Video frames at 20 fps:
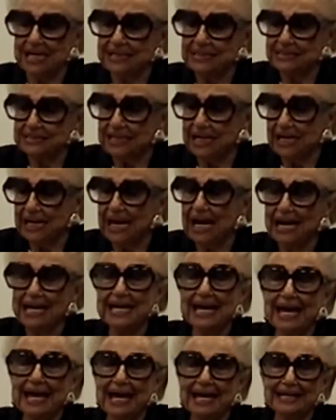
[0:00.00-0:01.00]
that I
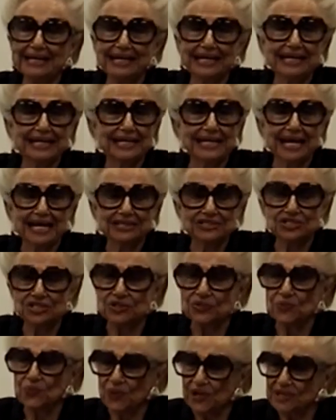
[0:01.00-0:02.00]
had in
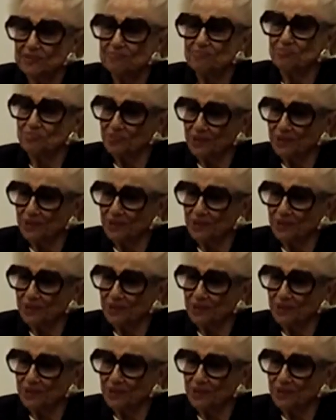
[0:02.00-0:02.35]
connection with